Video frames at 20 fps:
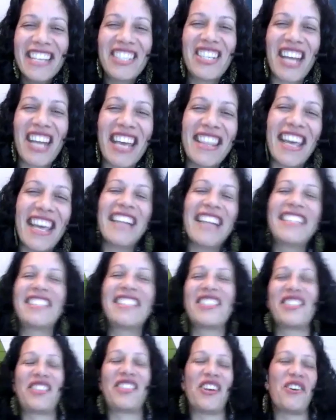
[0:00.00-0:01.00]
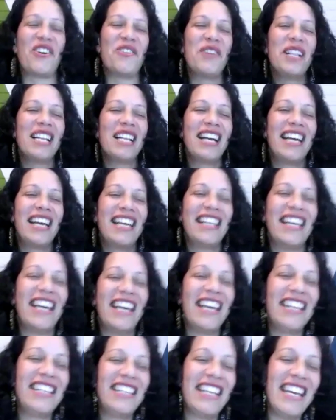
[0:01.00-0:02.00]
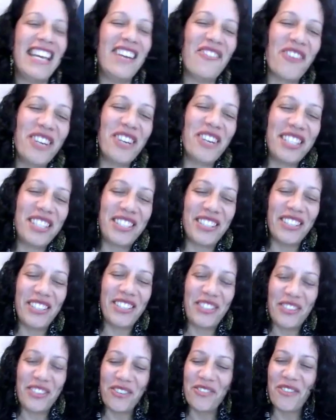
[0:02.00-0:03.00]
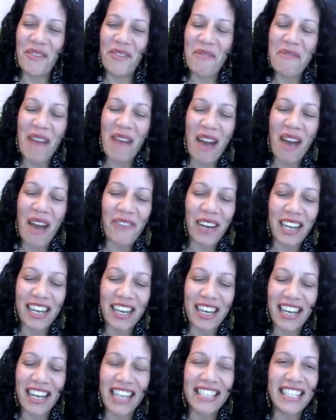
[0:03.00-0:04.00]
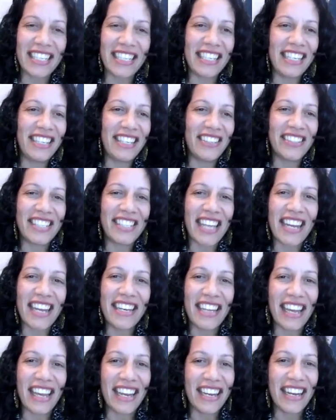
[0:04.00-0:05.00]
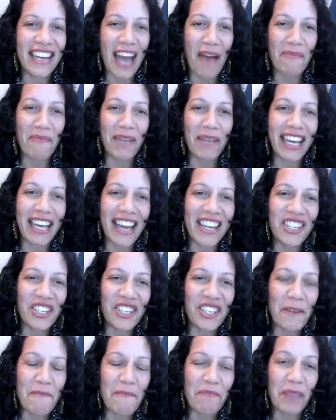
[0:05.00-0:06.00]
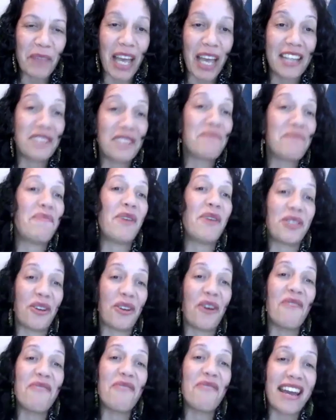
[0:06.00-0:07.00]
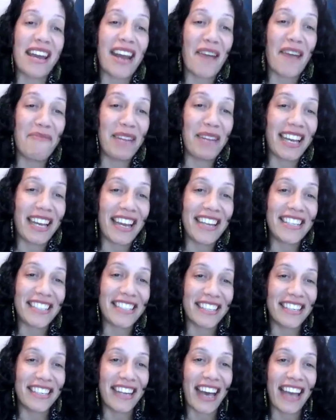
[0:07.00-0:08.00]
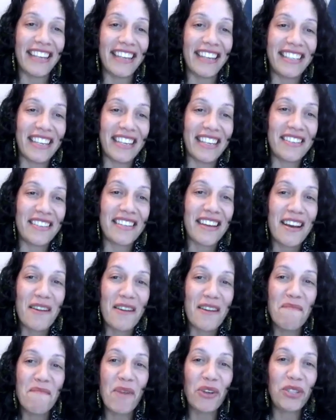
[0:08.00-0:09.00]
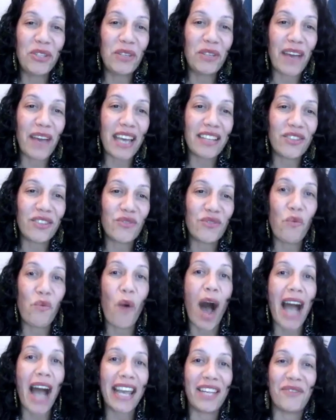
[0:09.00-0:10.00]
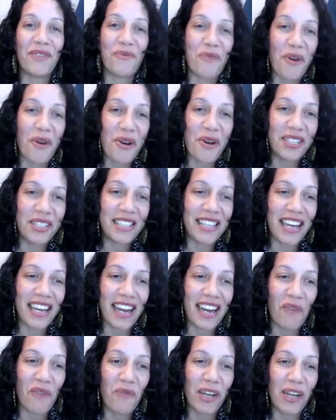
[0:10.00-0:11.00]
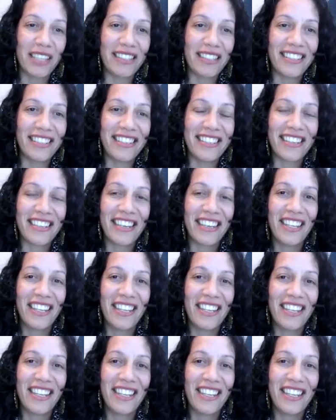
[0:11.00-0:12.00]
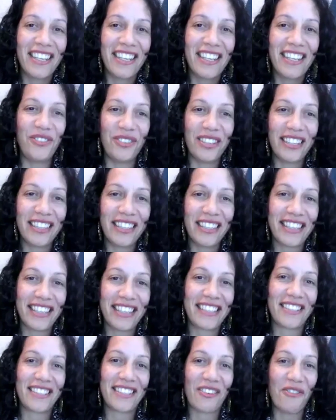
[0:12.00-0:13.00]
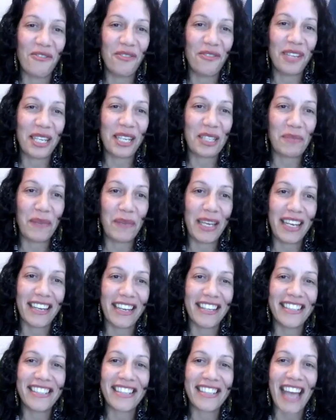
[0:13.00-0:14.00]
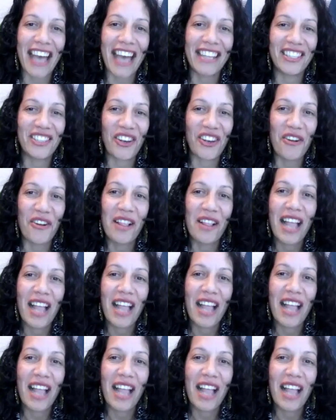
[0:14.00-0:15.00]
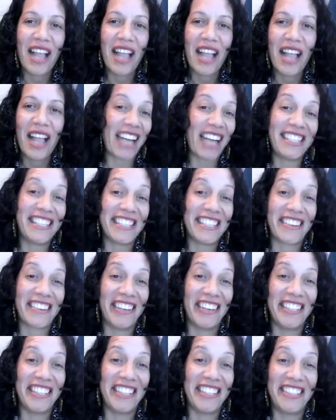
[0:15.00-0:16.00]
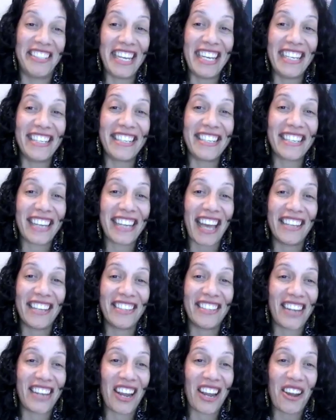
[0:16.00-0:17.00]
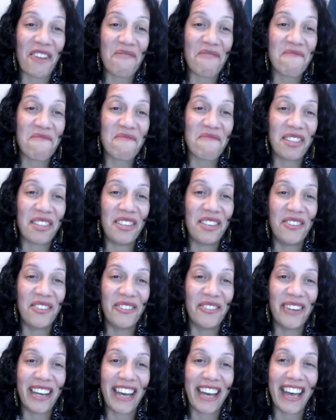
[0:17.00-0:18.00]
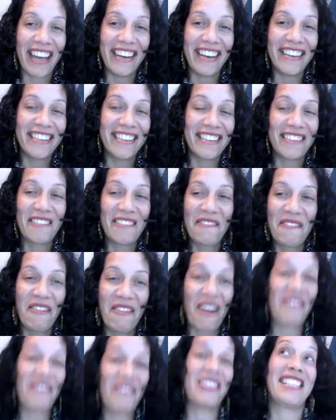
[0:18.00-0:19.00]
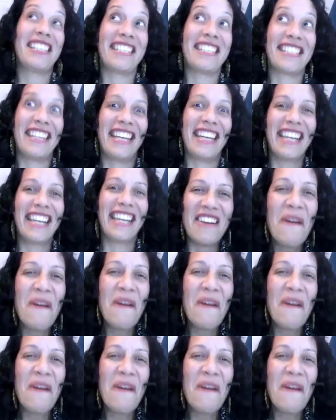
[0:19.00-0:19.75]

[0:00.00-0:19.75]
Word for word: share that. So, in order to do Rim of Africa, I did need to send in an application. And as part of that application, I did motivate why it was that I wanted to do this whole experience. And so I'm actually just going to read and share with you and whoever's listening